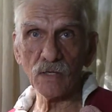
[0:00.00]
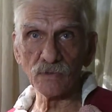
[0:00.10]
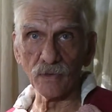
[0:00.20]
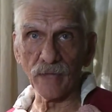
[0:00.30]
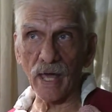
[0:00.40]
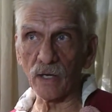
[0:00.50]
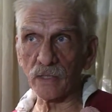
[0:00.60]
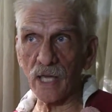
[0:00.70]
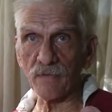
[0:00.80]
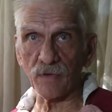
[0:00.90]
So that'll
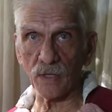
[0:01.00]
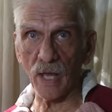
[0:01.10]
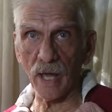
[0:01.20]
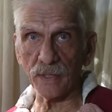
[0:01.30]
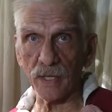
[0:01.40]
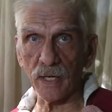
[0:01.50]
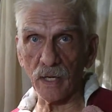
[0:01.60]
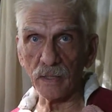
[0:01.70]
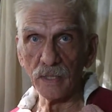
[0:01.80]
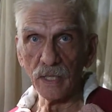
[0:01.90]
give you an
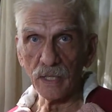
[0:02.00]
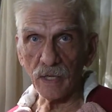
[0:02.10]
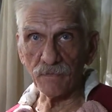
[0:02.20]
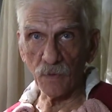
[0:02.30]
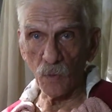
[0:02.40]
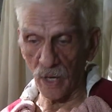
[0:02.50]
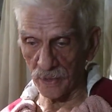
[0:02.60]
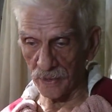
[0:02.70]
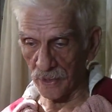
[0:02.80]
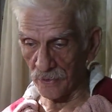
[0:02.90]
idea if you want
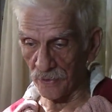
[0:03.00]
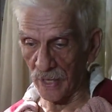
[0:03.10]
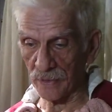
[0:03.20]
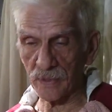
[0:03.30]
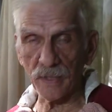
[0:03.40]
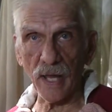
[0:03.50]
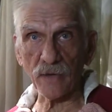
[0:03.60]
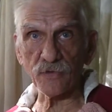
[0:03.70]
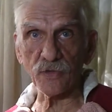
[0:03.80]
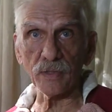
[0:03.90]
an internet
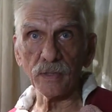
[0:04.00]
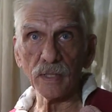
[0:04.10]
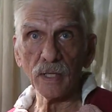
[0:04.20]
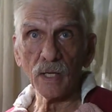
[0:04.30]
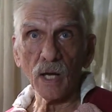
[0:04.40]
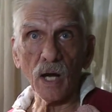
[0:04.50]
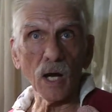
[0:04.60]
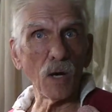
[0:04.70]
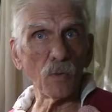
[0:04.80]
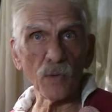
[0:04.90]
connection.
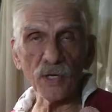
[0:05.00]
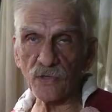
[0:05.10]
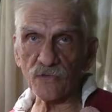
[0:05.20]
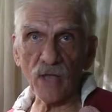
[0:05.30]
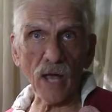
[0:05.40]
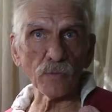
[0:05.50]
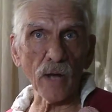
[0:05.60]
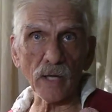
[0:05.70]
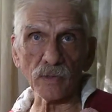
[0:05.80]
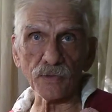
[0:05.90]
We just had
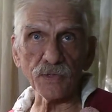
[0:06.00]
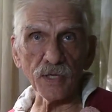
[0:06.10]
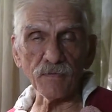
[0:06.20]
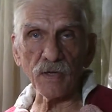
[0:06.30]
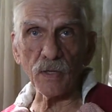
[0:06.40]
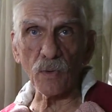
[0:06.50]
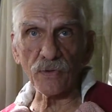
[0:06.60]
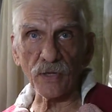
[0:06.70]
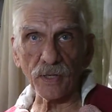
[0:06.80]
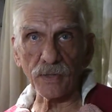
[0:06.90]
regular TV
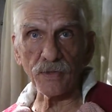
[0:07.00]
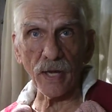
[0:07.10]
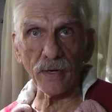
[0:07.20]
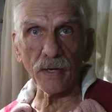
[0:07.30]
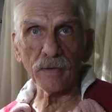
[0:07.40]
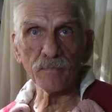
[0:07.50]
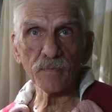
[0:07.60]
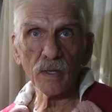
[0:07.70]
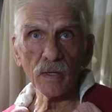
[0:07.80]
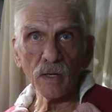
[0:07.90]
with an antenna
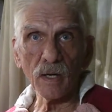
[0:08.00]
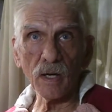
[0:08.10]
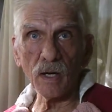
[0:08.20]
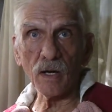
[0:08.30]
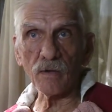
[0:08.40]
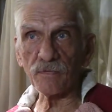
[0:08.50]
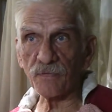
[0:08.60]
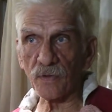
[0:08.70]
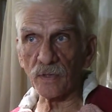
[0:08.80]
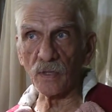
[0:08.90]

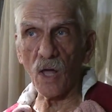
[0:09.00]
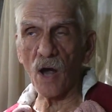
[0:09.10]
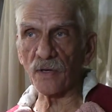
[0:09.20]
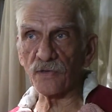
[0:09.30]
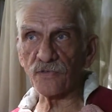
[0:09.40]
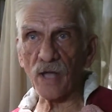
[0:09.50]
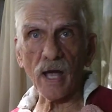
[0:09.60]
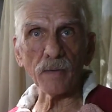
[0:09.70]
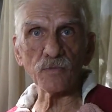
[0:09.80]
for the longest time.